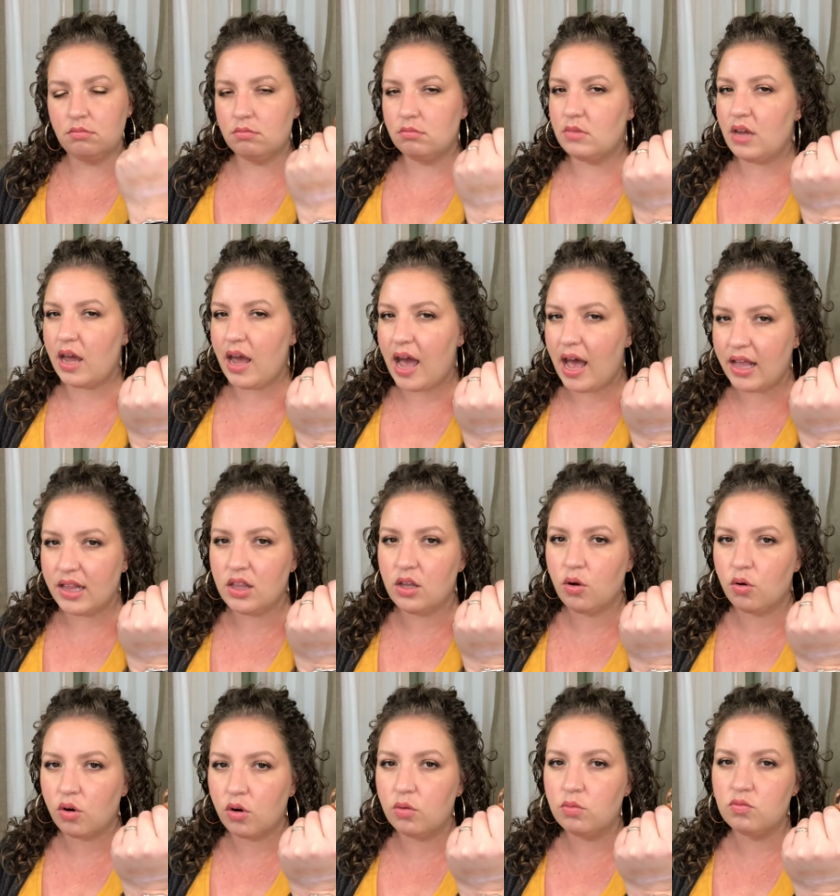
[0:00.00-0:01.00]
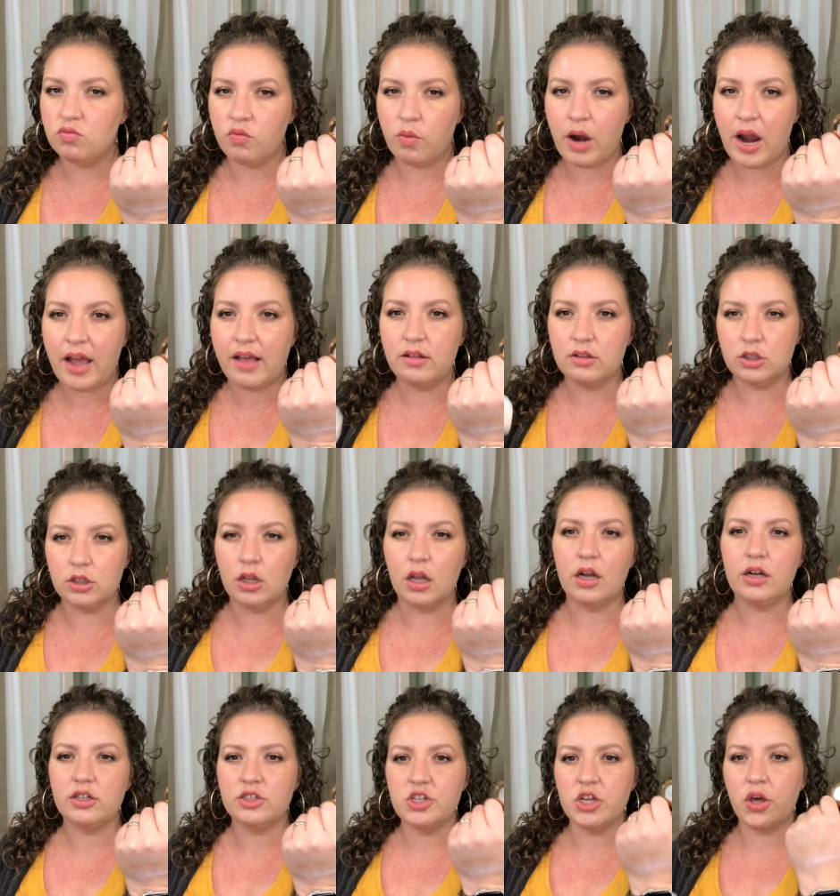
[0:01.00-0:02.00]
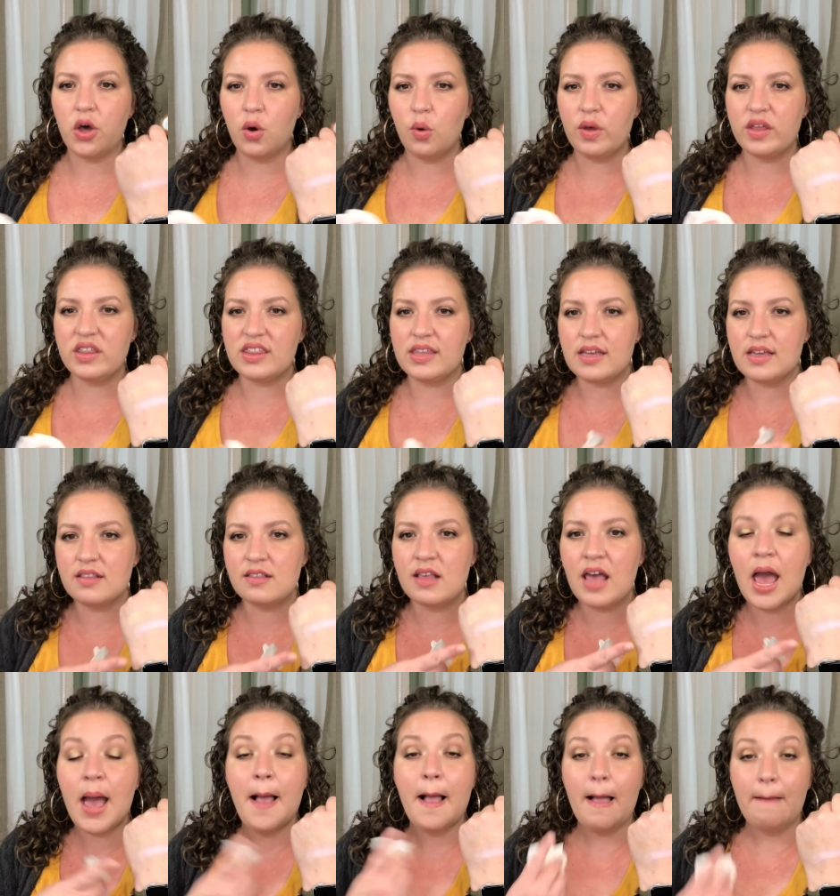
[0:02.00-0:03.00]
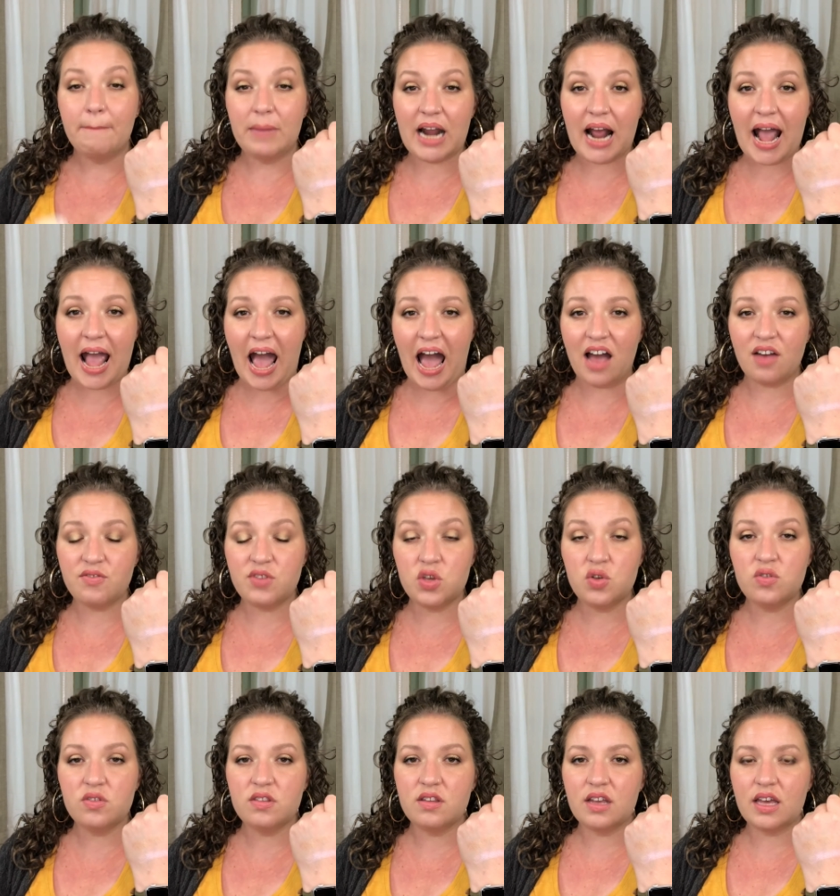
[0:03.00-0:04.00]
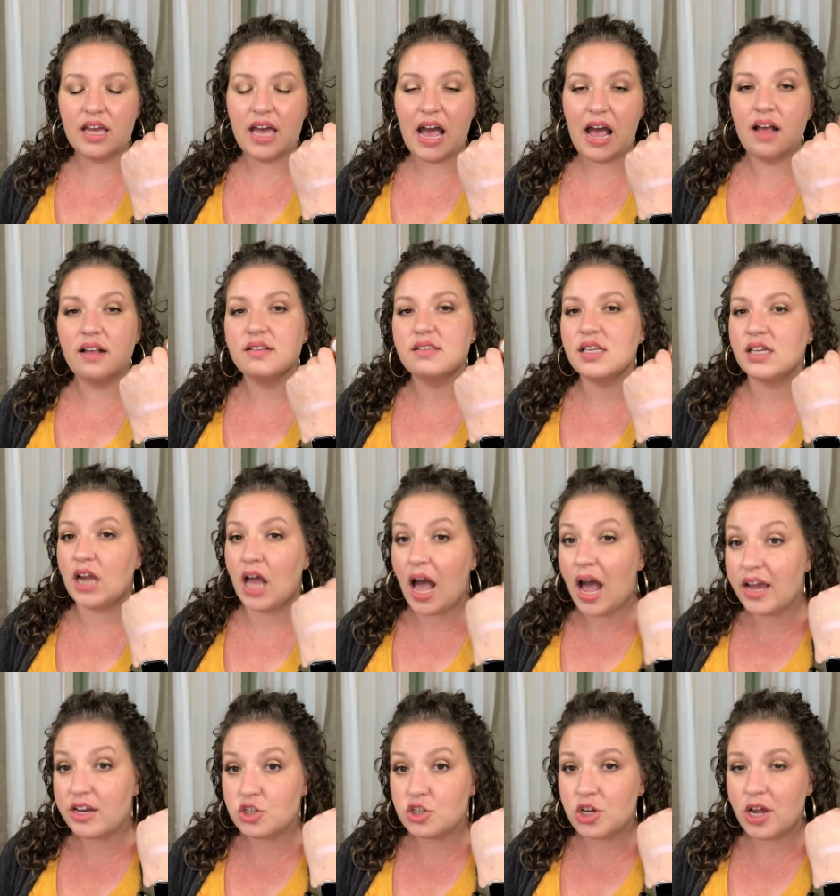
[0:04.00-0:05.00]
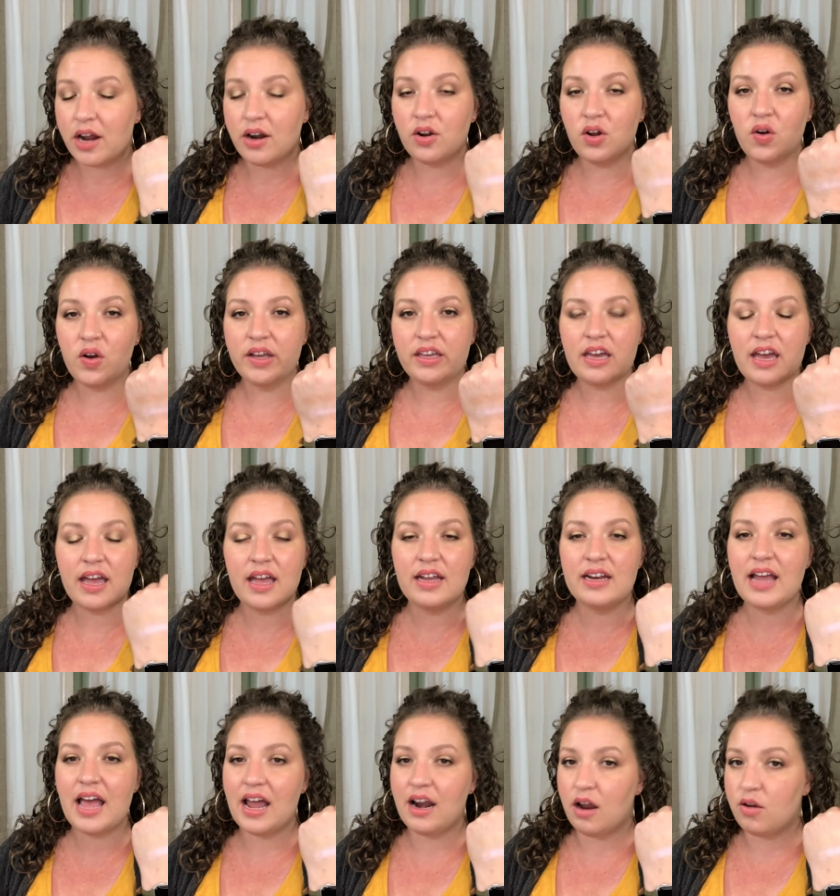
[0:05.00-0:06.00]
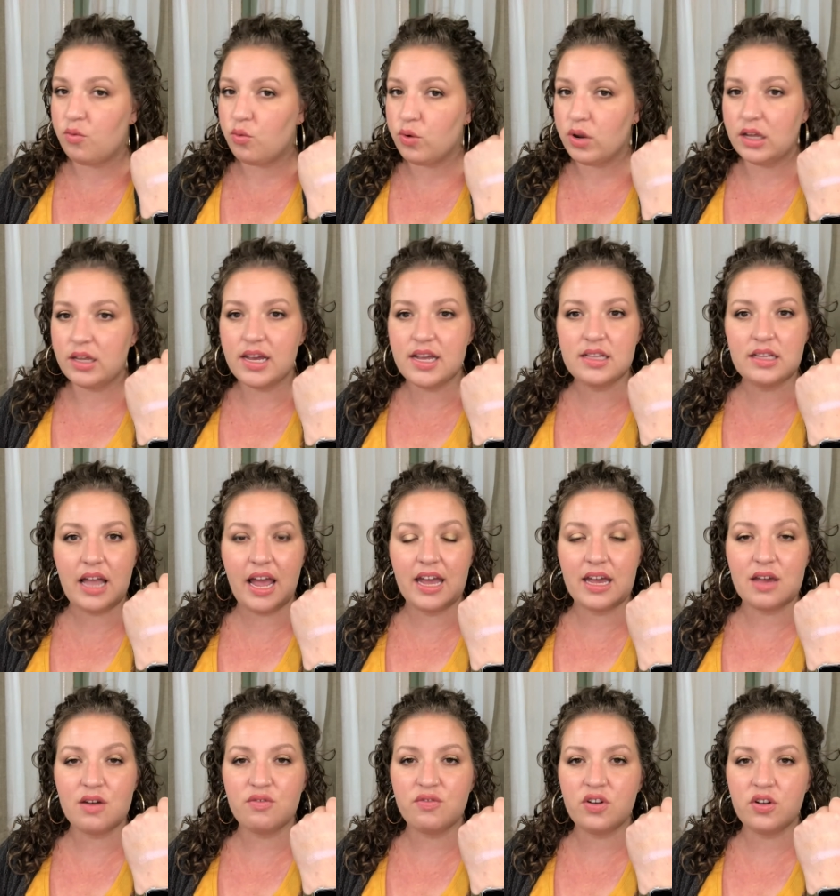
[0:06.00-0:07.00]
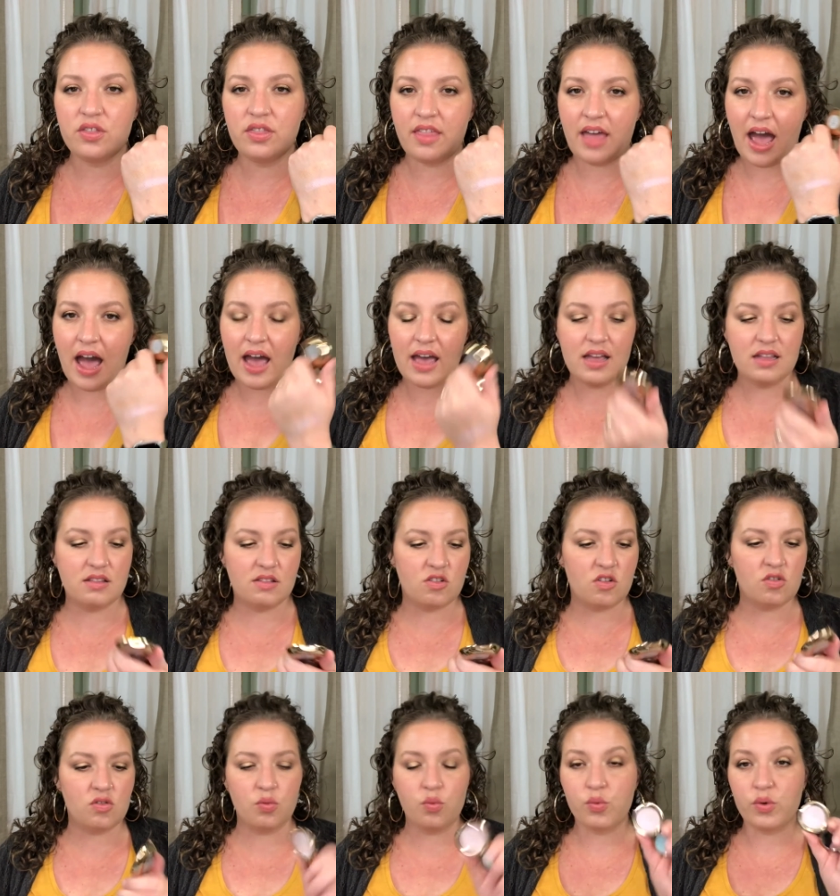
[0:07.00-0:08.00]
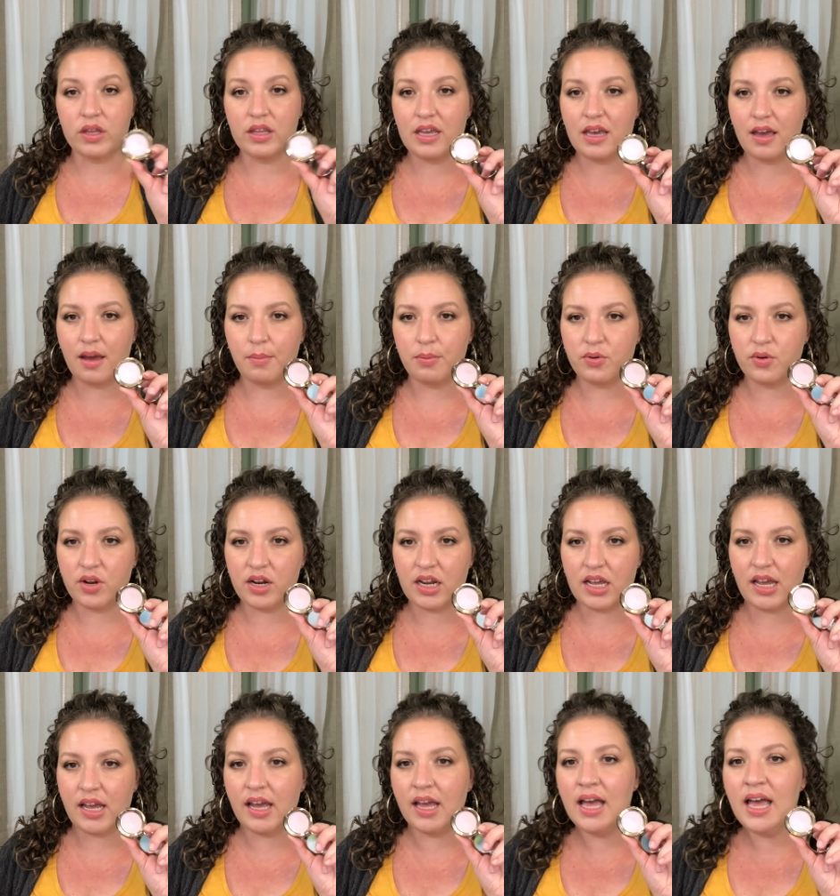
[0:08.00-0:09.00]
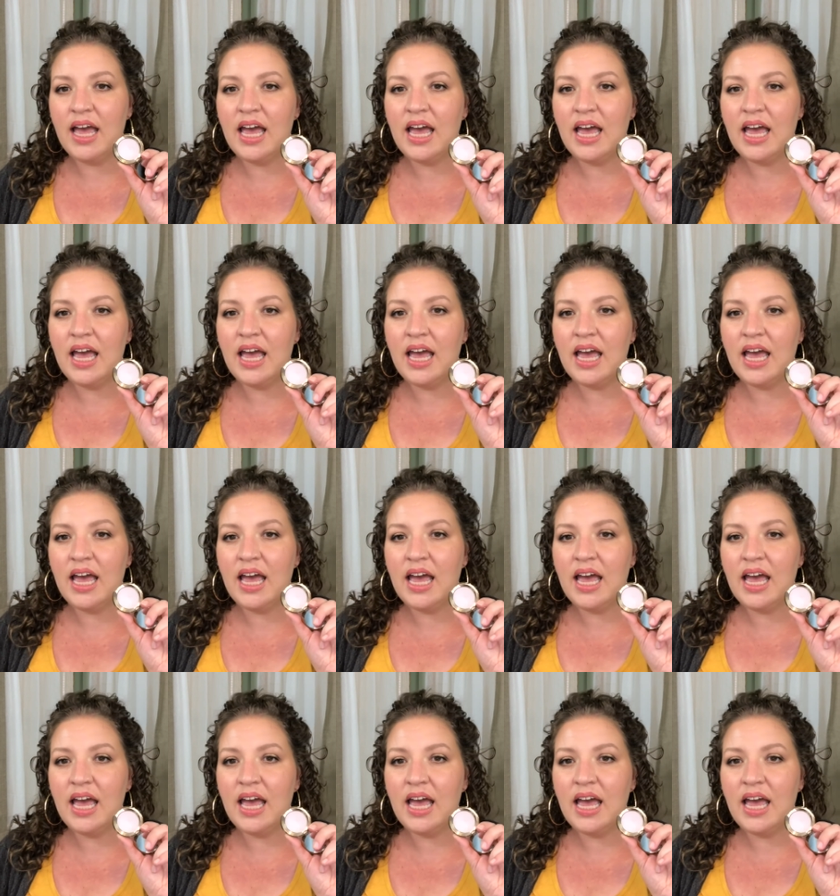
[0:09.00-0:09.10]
had the right look to go with this, but I have used it as an eyeshadow again, and I really like it for that. It's just really pretty.